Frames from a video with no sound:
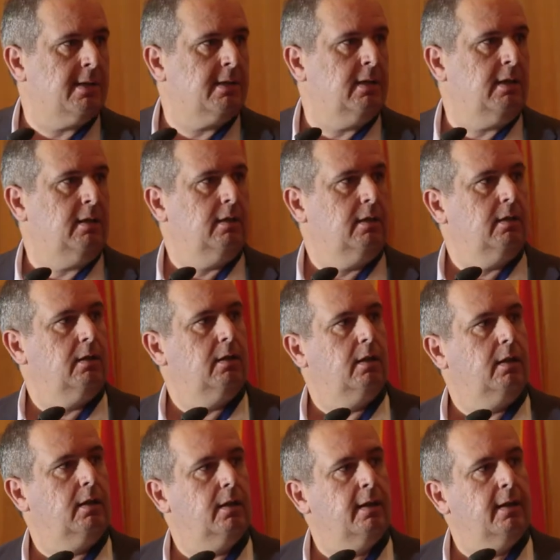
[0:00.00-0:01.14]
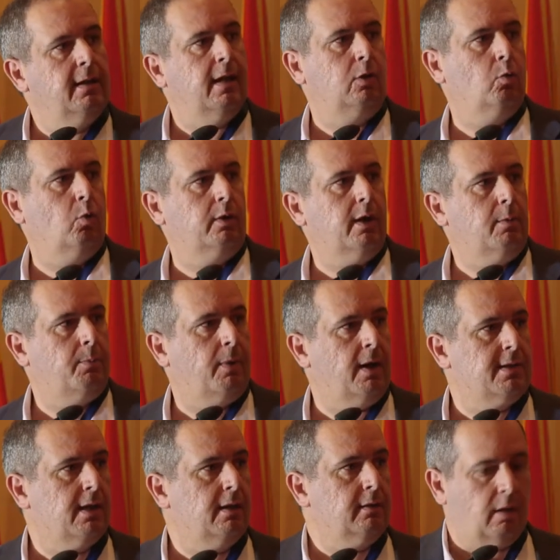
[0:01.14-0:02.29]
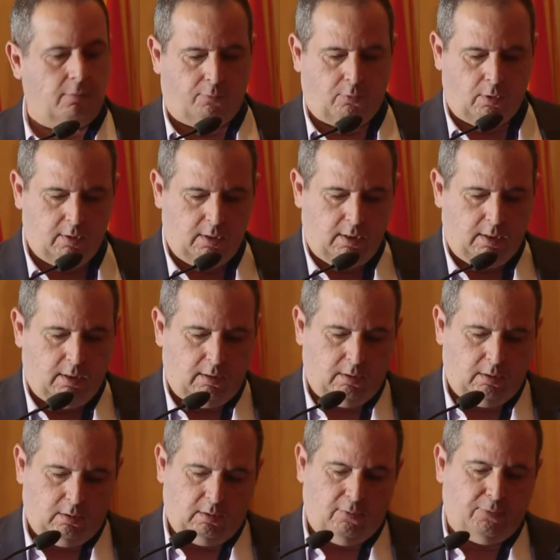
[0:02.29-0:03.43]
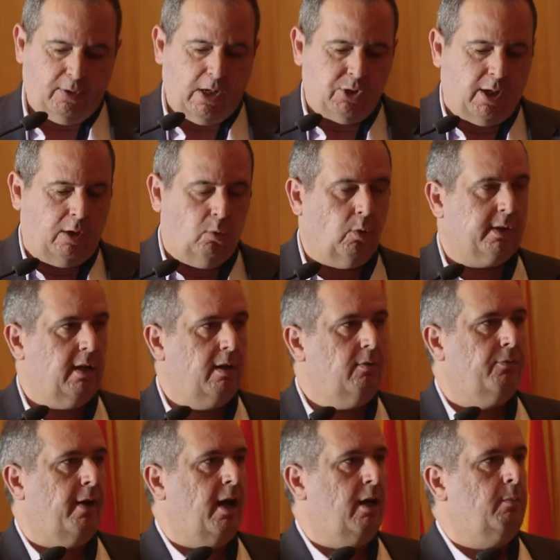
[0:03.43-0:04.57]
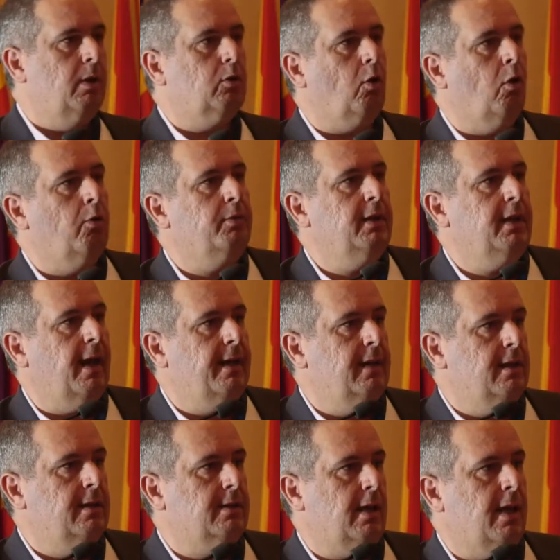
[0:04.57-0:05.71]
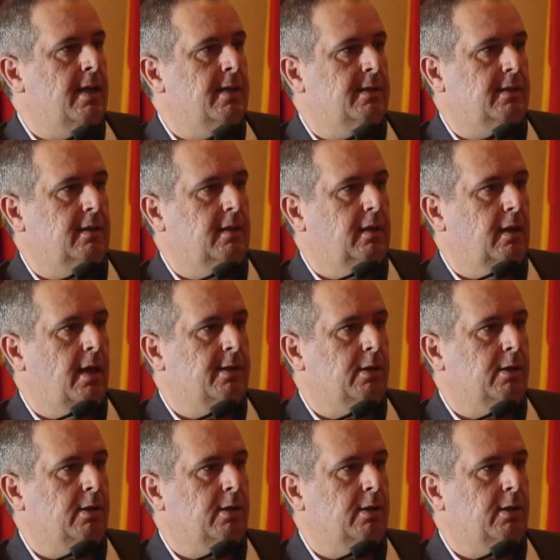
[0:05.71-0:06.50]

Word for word: the inland water parts and therefore the fragile water environment of the islands as, as a